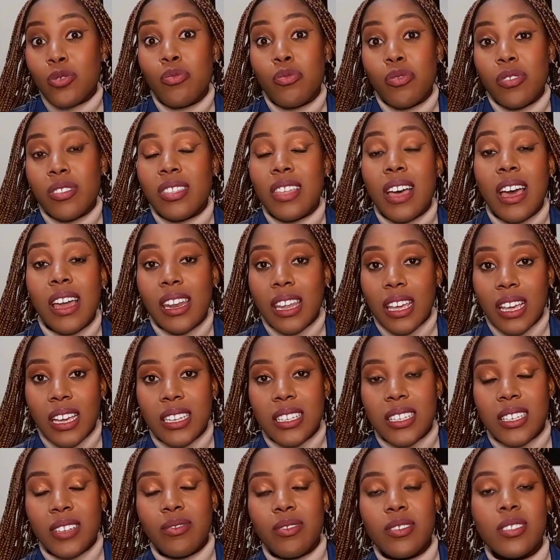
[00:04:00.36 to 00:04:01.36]
you with that
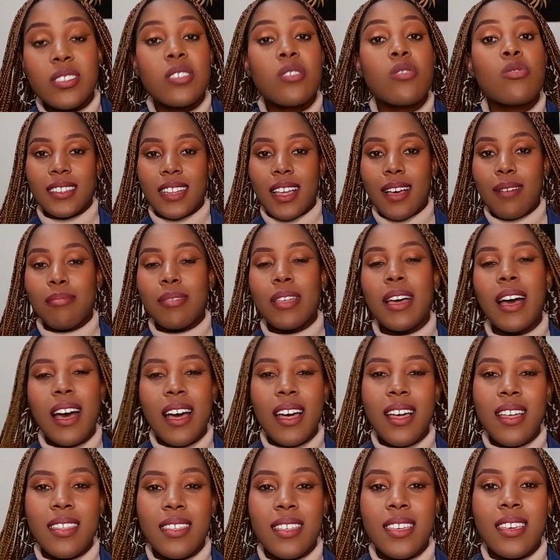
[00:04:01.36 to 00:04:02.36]
negativity stuff. The
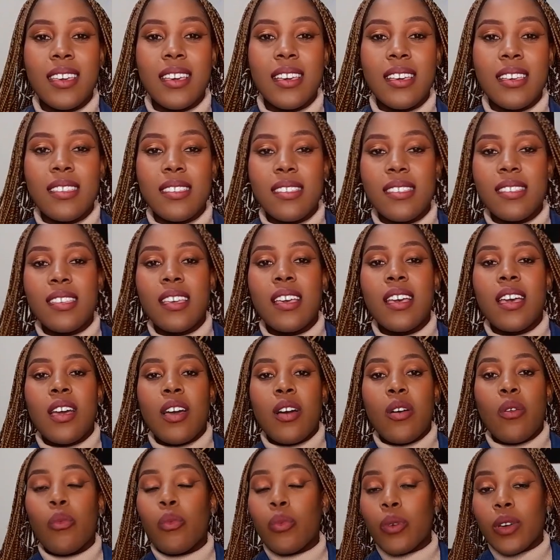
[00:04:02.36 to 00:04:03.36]
other thing is,
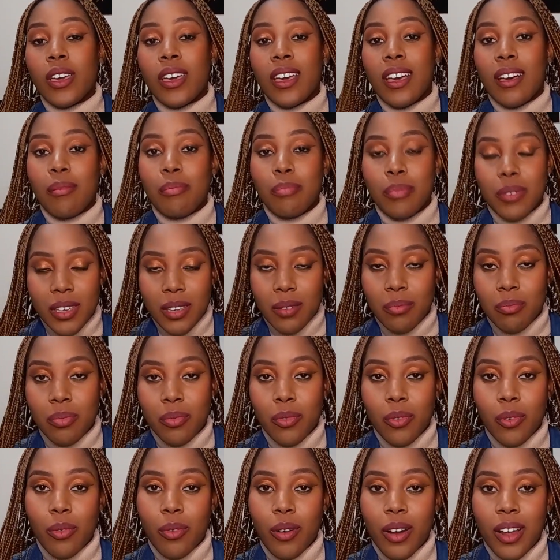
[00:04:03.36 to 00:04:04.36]
we are
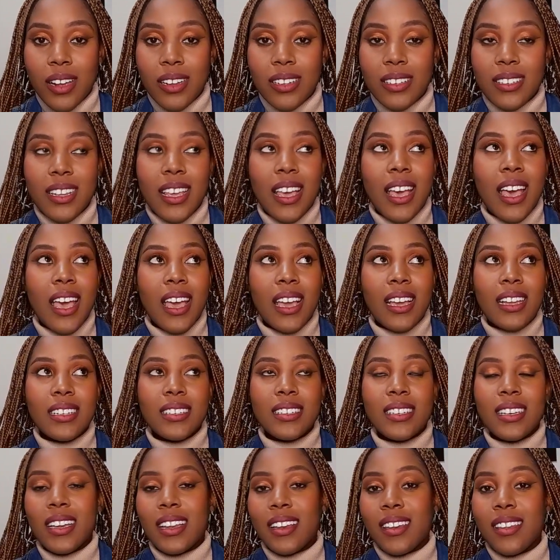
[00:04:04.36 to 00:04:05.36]
people, right?
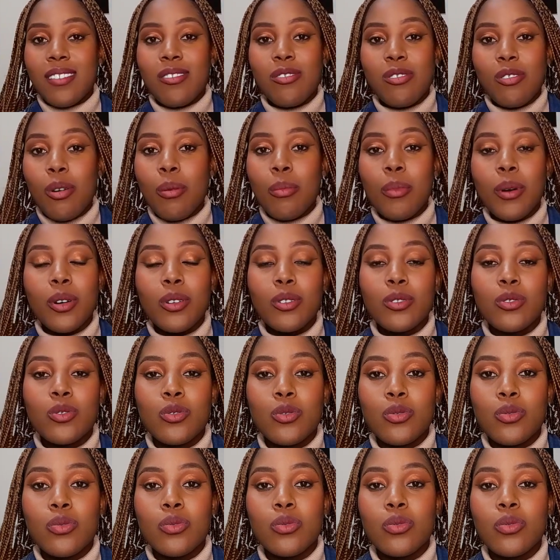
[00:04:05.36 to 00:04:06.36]
And it is normal
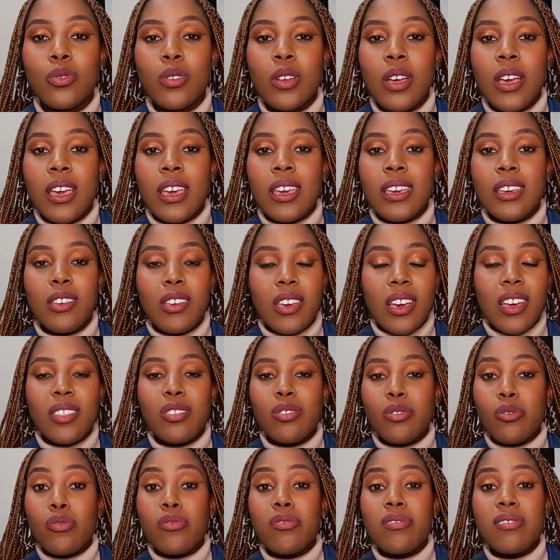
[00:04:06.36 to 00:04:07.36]
to
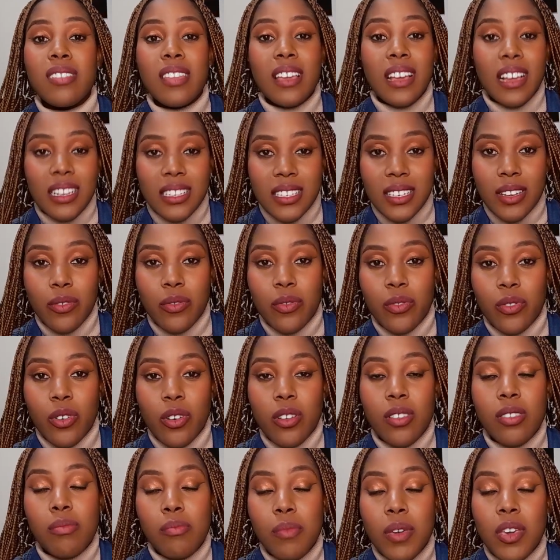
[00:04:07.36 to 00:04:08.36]
get those negative
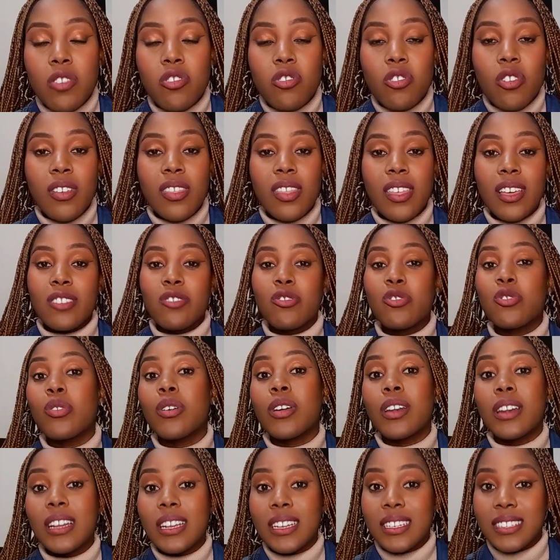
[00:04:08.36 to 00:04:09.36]
thoughts. Make sure that
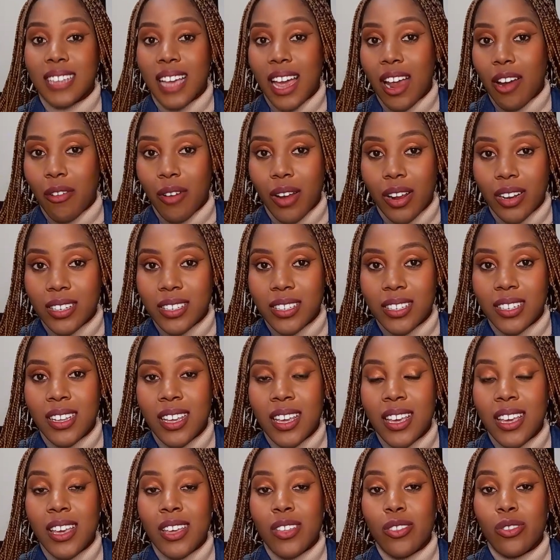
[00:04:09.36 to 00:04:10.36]
you redirect
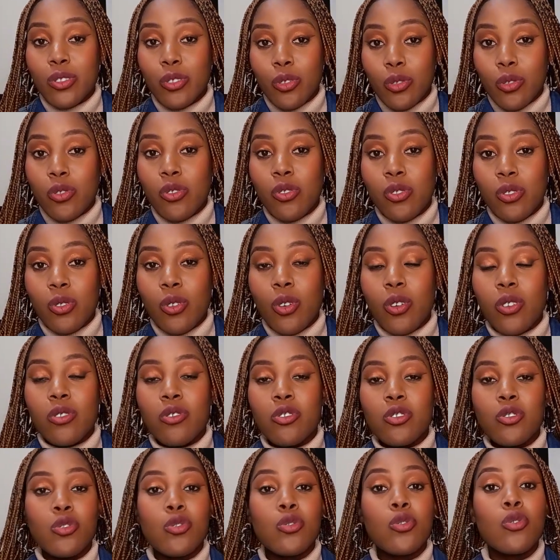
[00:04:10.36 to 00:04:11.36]
those
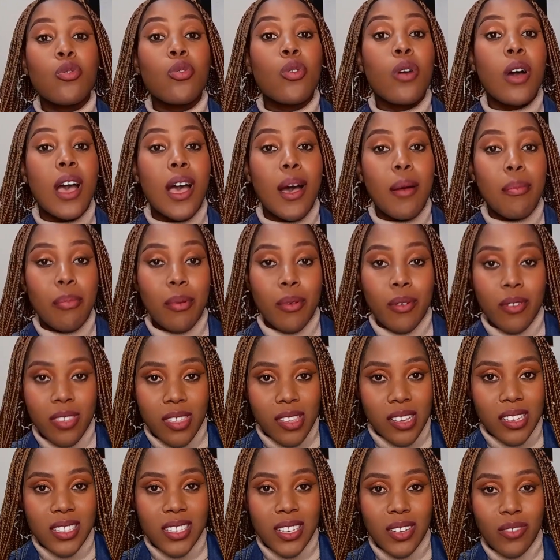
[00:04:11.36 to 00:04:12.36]
thoughts to a
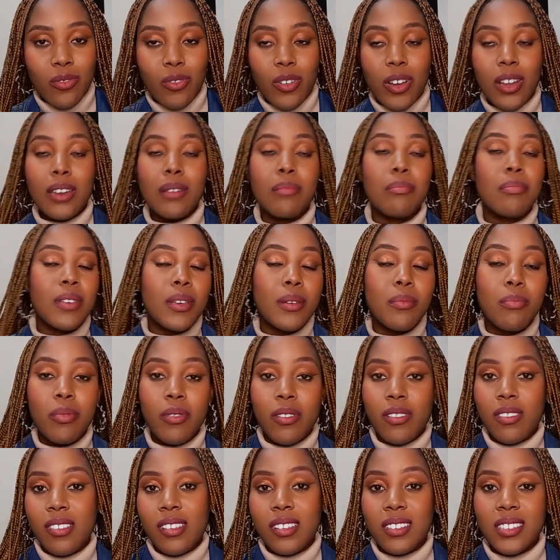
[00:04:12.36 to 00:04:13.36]
positive one. Be
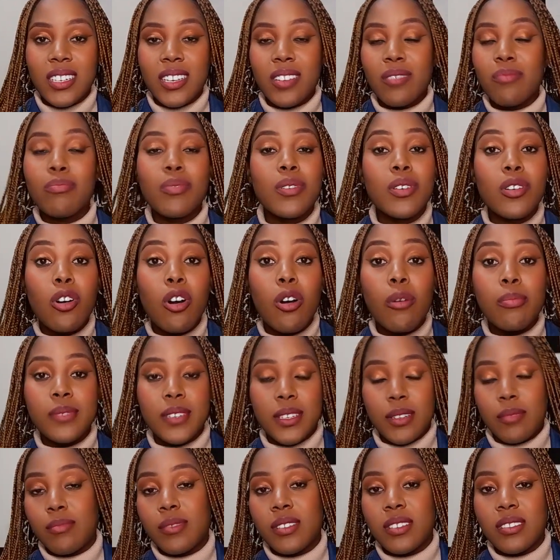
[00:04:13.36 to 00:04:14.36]
positive, be
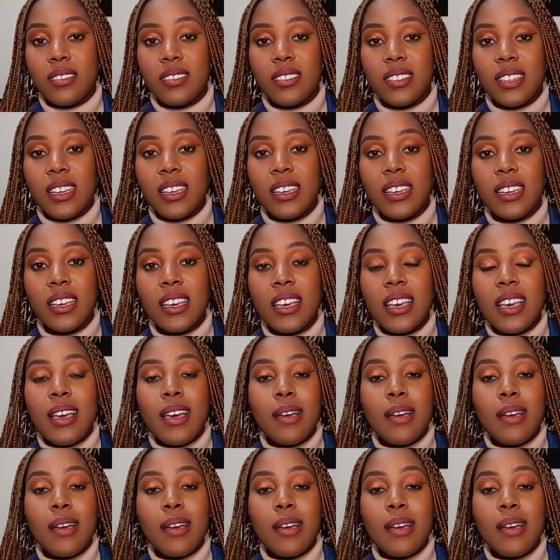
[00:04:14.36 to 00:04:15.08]
optimistic.